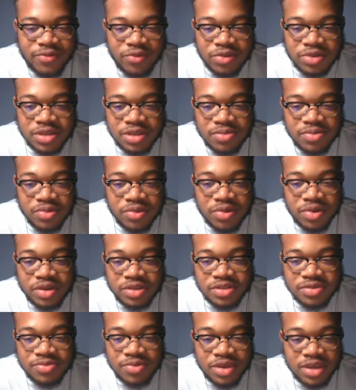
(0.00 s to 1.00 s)
14
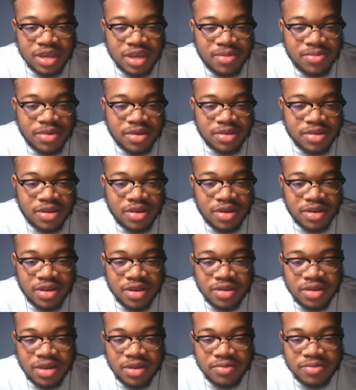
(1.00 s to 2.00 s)
points when he came in. I
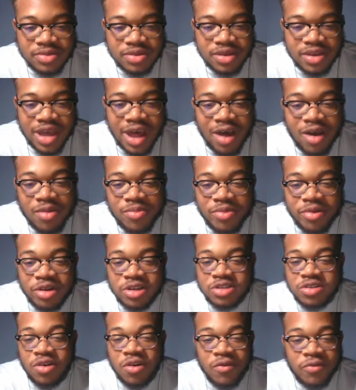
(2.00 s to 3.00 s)
thought he was good. Alec
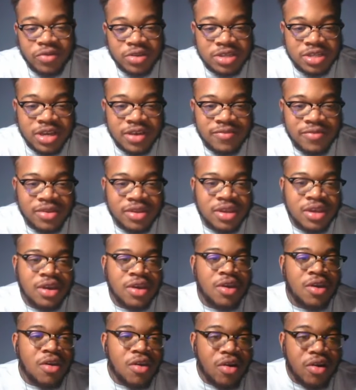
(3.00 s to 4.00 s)
Burks, 0 for 7.
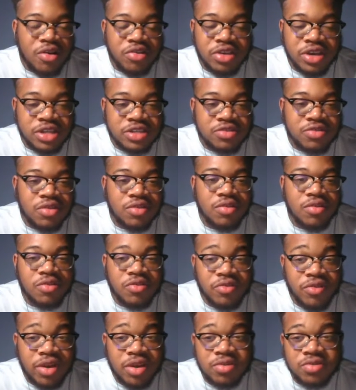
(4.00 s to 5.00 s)
RJ
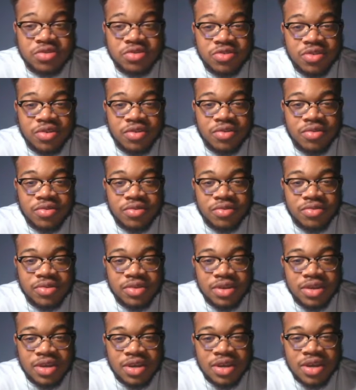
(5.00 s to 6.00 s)
struggled. Randle struggled.
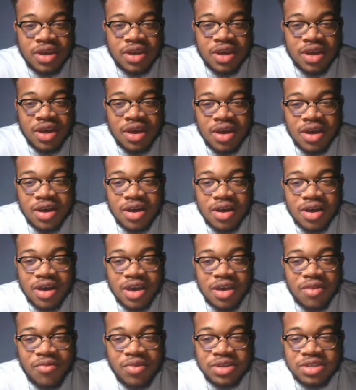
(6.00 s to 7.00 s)

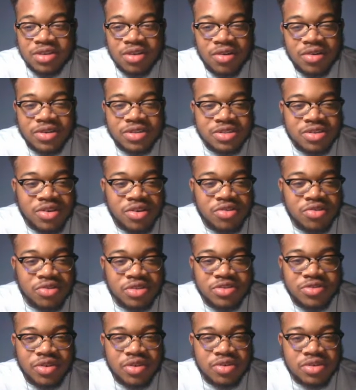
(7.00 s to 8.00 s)
It wasn't All-Star
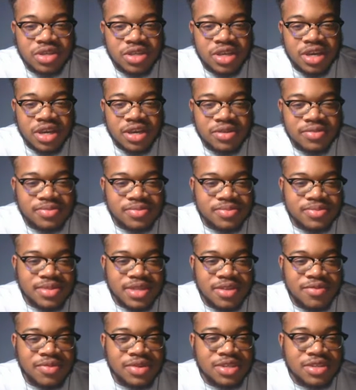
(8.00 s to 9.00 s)
Julius Randle tonight.
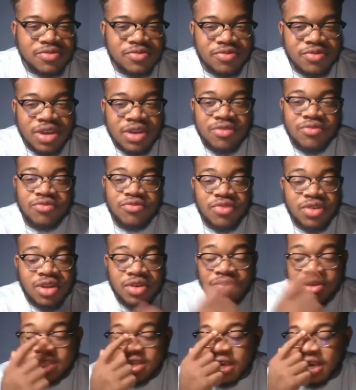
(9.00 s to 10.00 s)
It
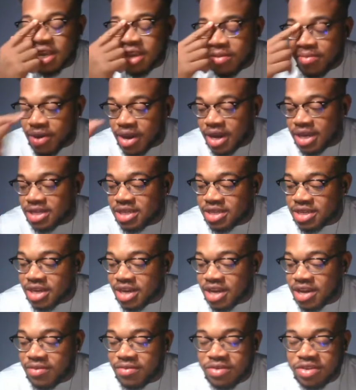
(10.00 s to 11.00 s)
really wasn't anybody
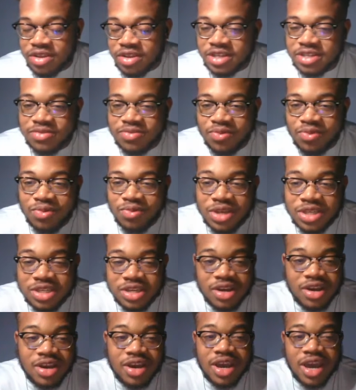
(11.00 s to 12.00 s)
tonight. We just
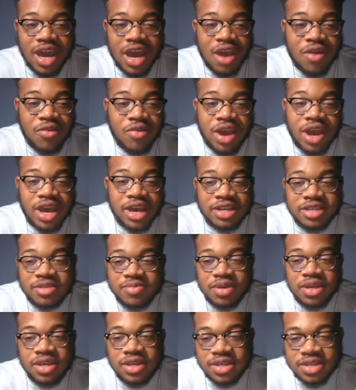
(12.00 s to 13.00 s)
got our ass
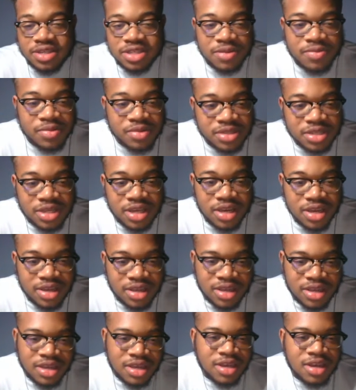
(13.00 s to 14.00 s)
beat. Simple as that.